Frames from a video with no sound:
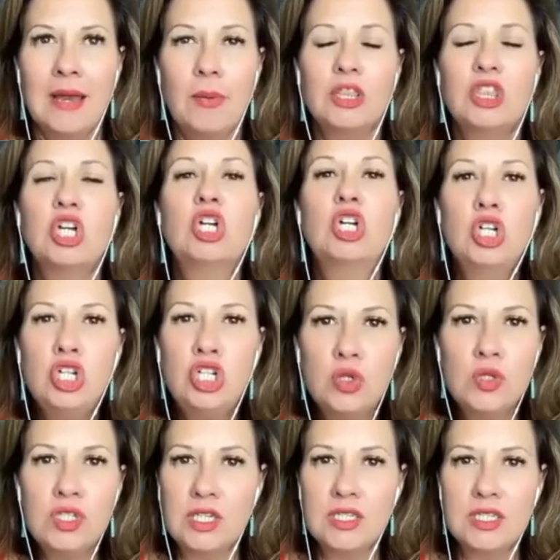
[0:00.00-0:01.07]
But the good
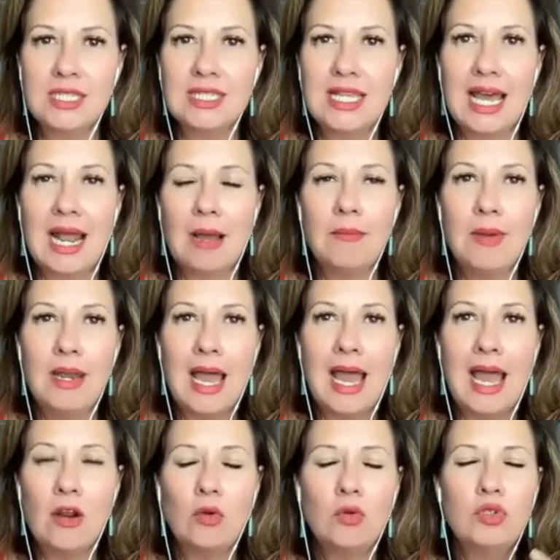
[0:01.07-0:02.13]
news is that
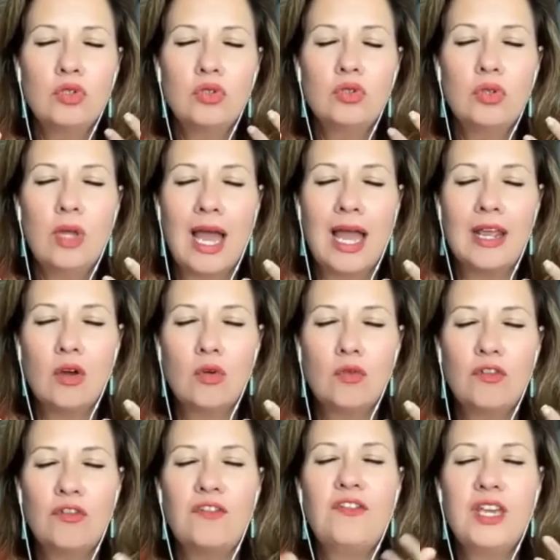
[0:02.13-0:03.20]
I
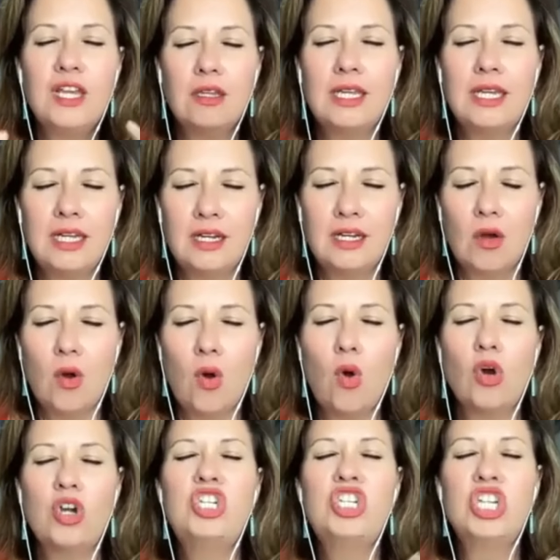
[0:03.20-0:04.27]
don't feel it
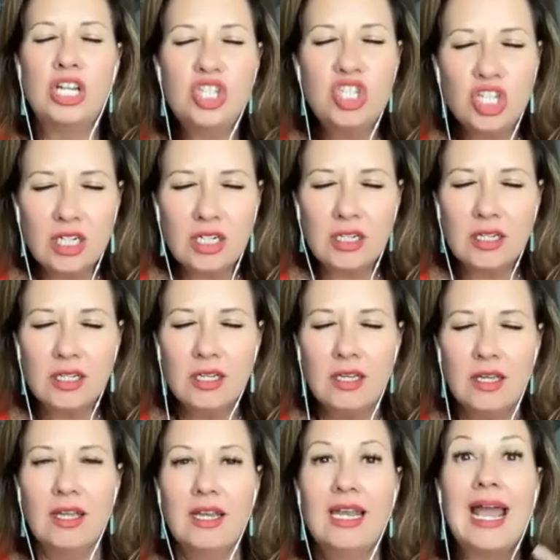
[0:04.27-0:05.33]
or judge it
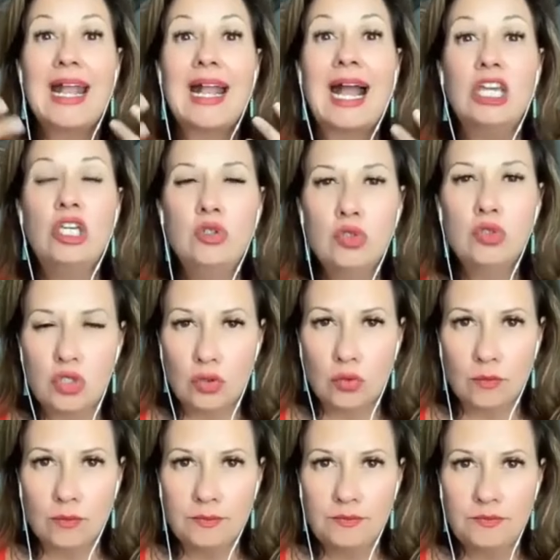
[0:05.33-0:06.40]
like I used to.